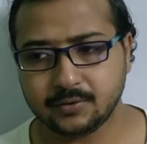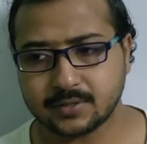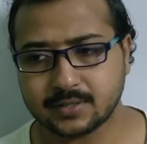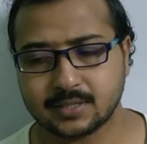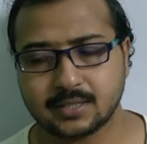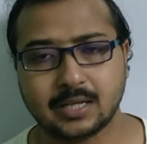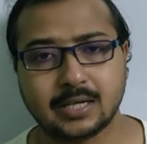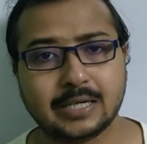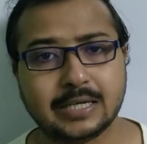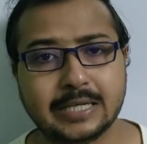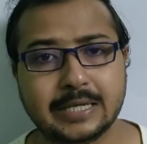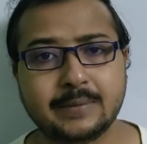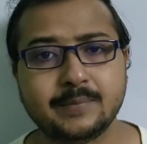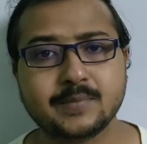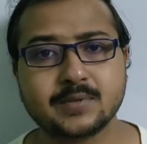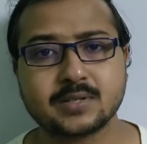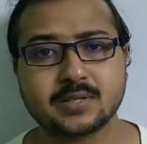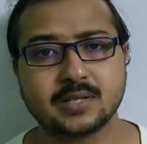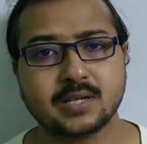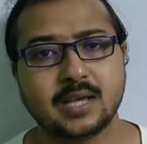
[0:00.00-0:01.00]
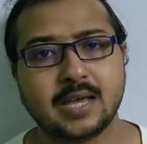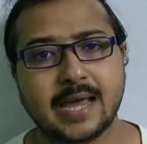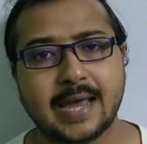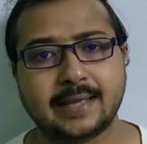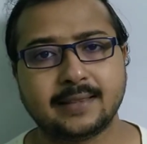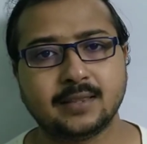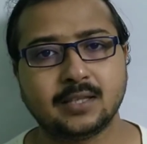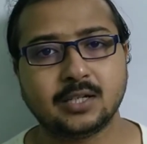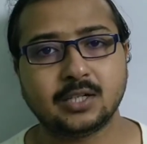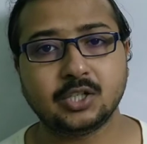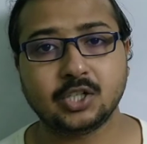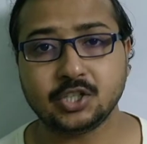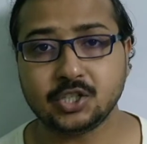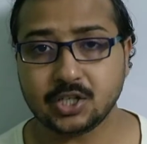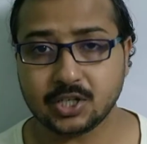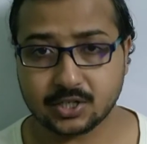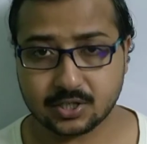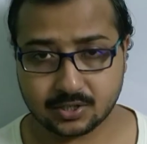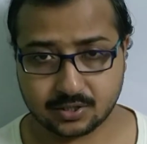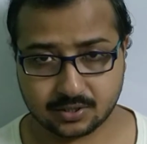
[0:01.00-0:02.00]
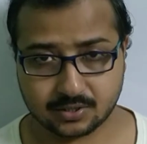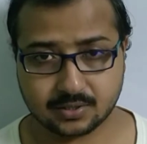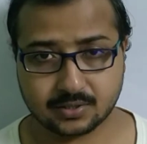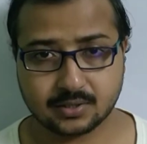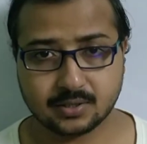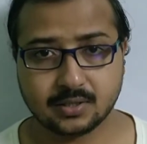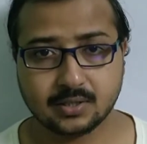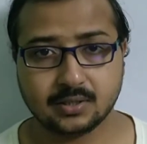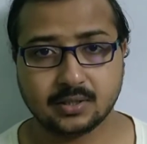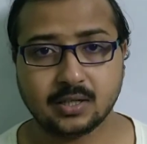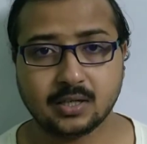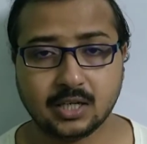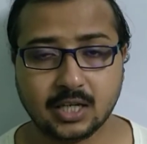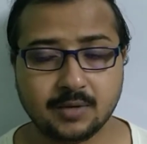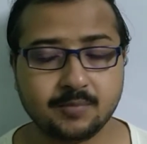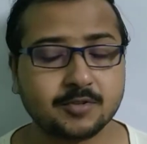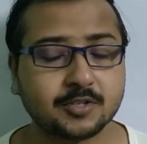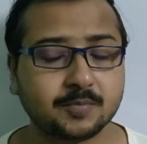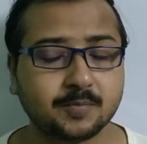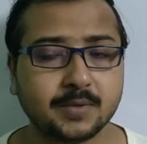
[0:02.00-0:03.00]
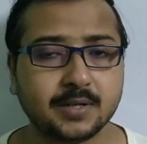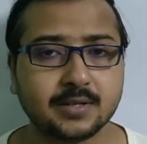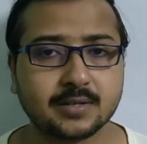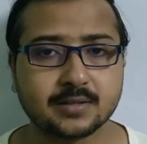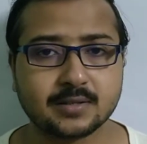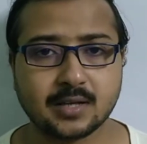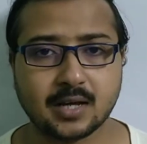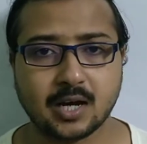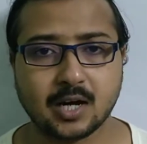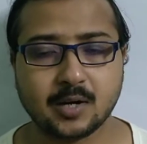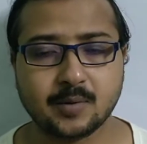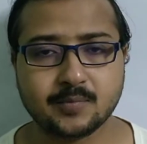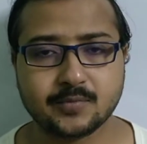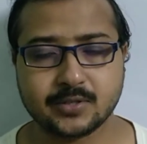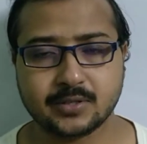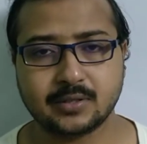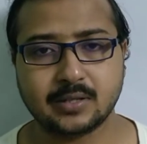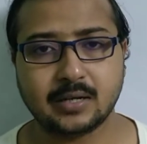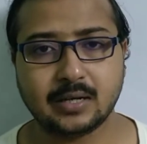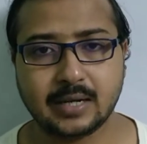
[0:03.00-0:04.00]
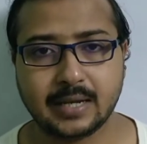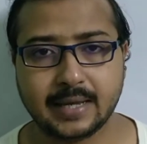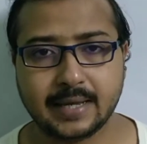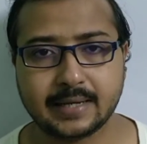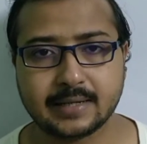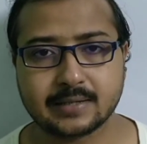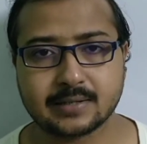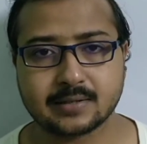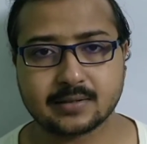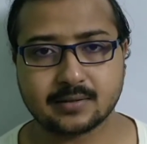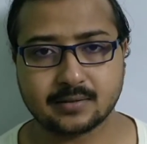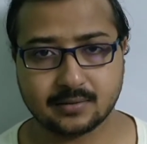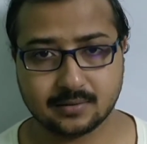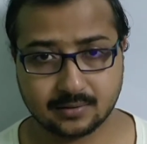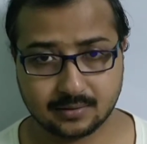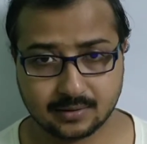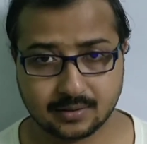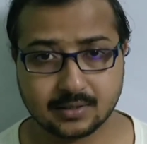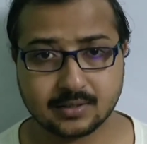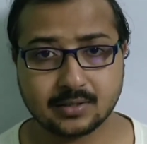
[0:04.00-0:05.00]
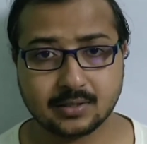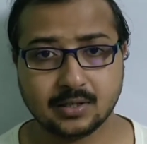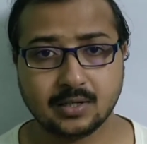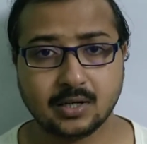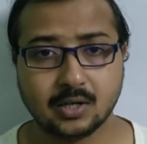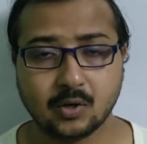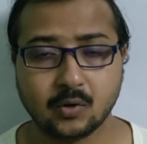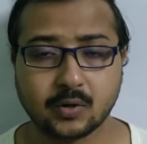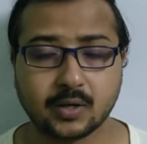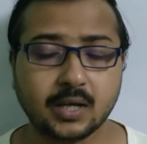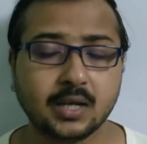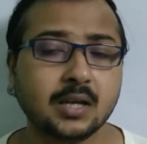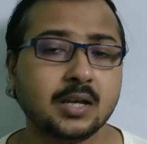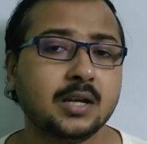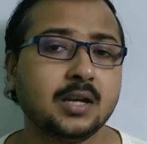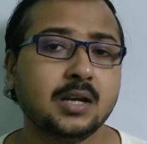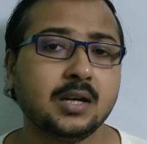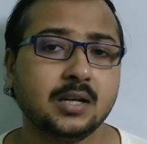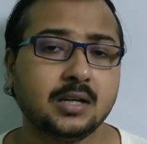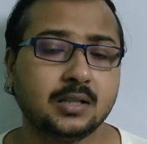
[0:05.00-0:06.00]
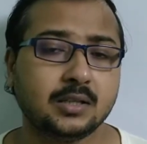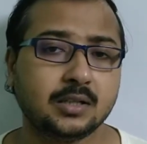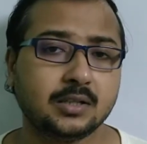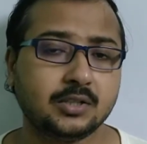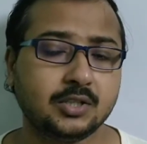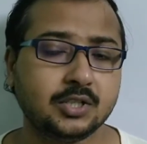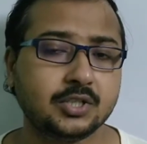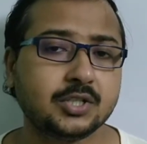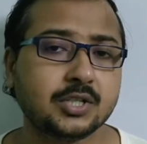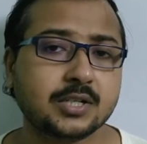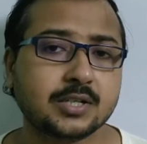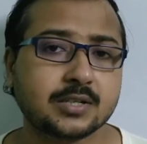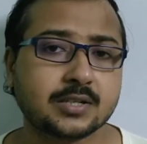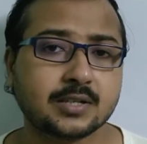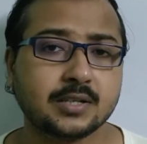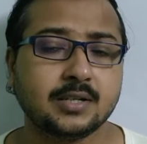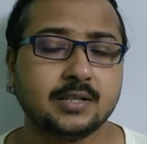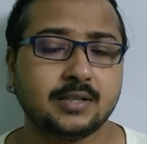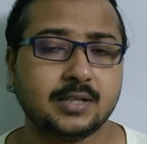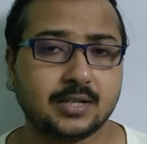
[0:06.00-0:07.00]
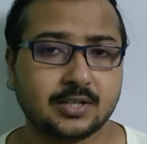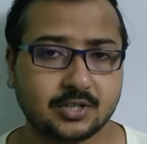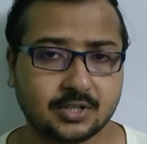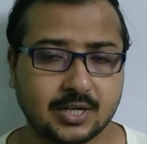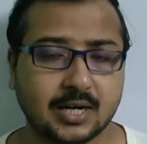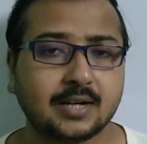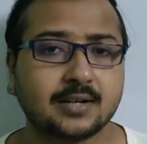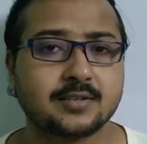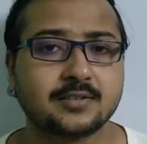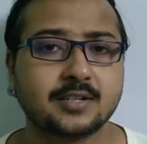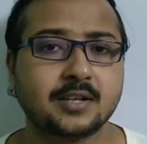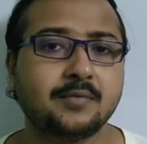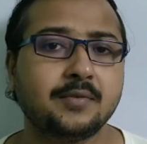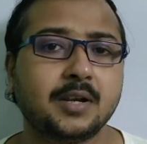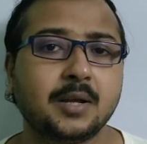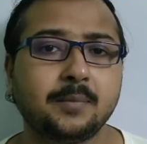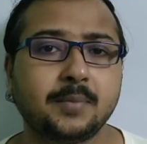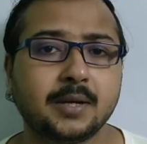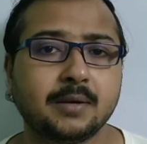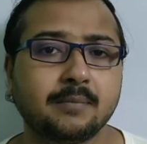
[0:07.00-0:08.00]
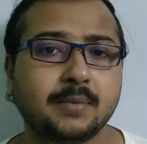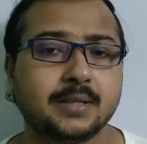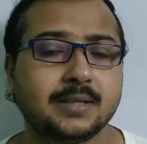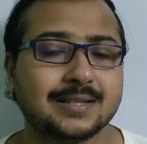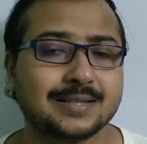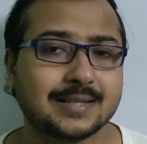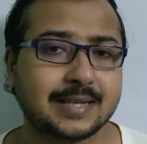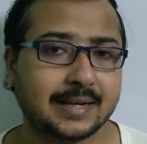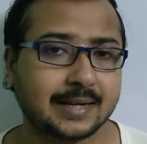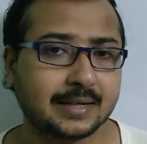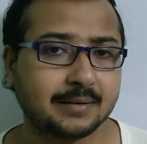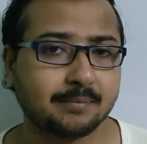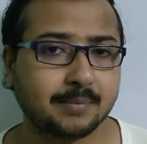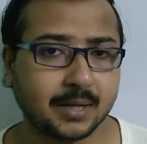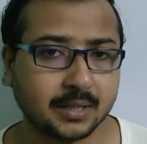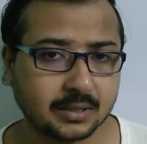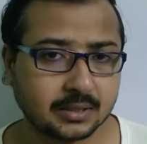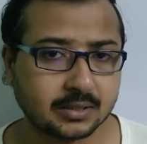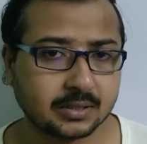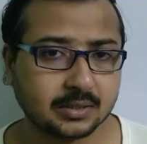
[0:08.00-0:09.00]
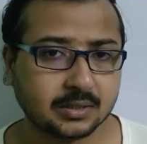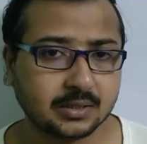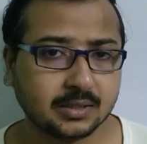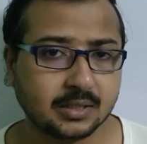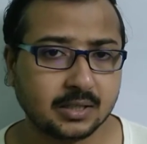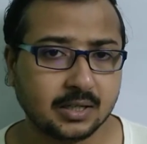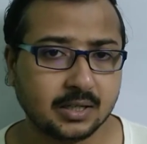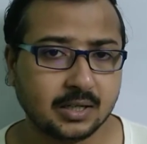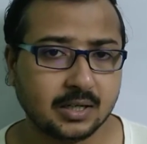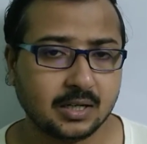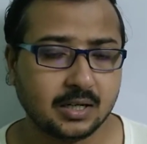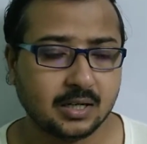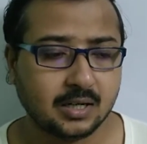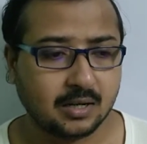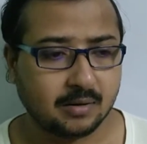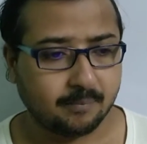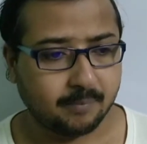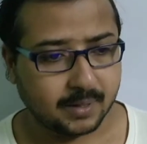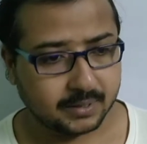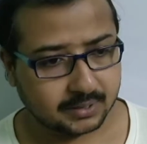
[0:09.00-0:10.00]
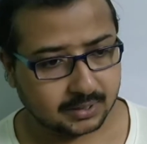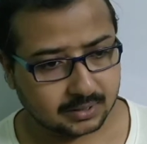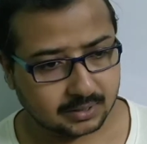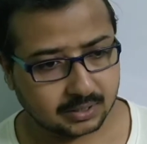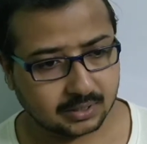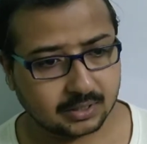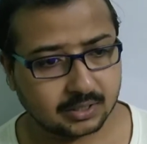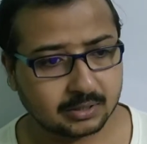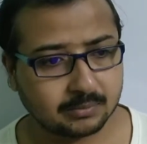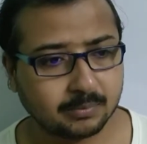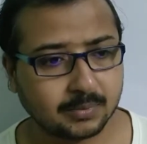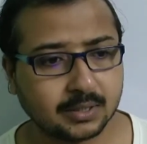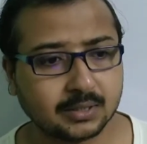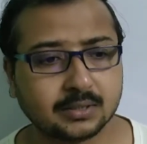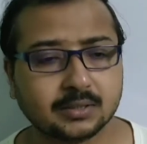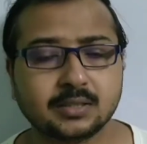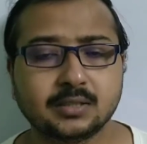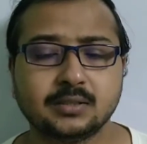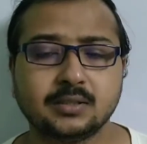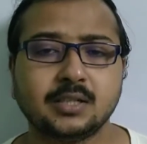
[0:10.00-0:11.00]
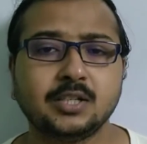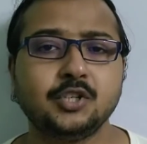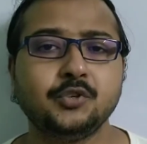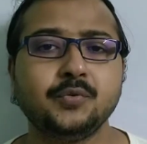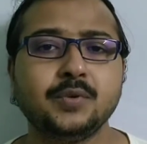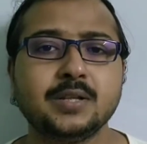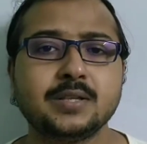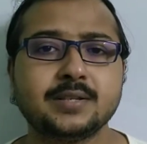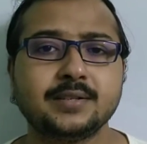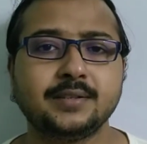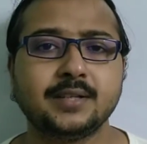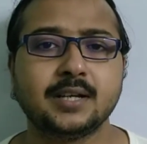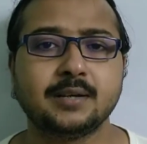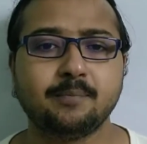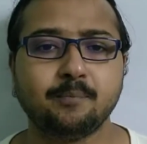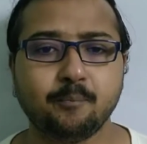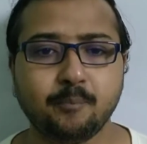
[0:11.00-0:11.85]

the limbs and the digits. The limbs means the arms and the legs. Okay, the digits that starts developing by the second month. By the third month, then you will see that